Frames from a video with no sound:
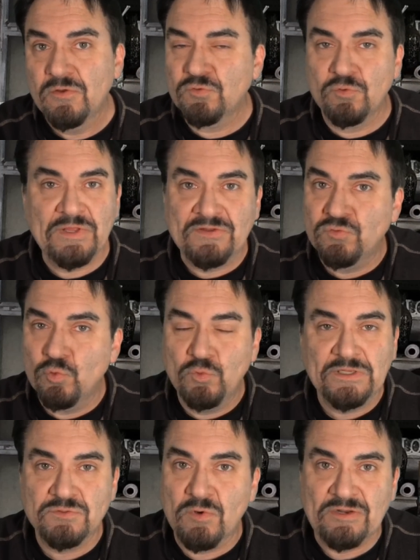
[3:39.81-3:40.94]
So that's what
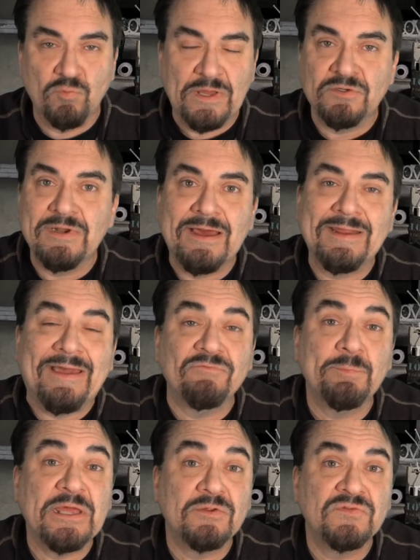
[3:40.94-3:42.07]
we do. I'd rather not have
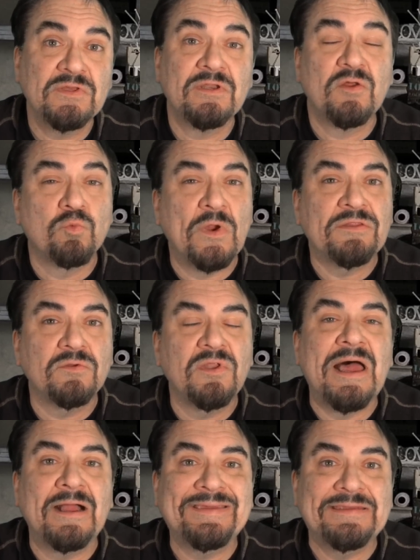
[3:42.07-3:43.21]
a penalty, and I'd rather
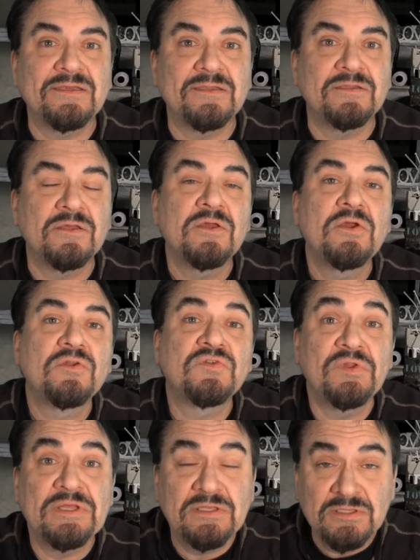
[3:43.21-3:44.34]
lock it in
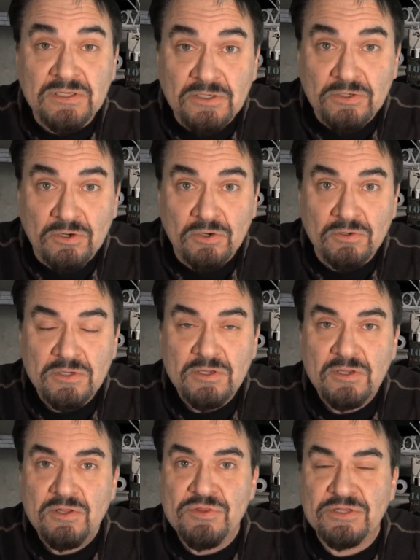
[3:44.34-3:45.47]
to the year
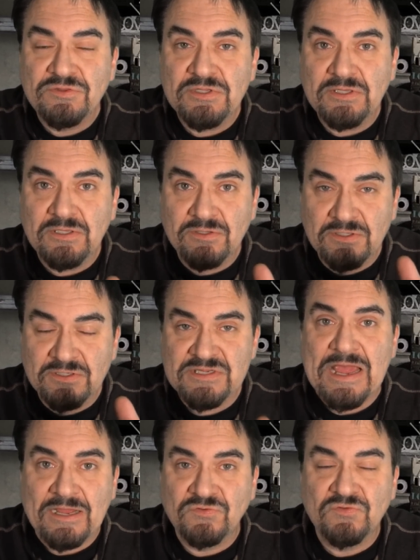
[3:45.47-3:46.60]
that the
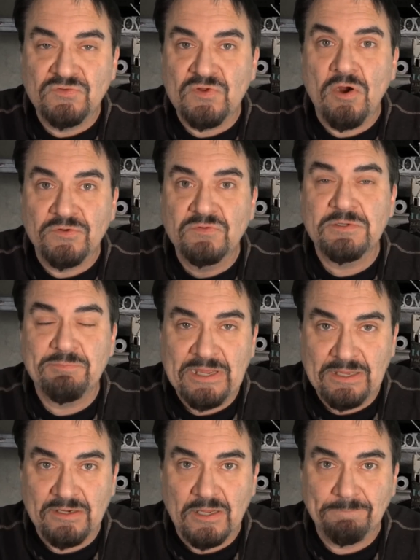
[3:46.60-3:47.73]
taxes are to be
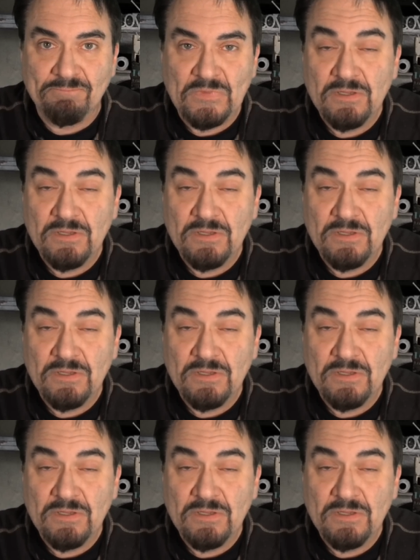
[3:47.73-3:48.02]
paid on.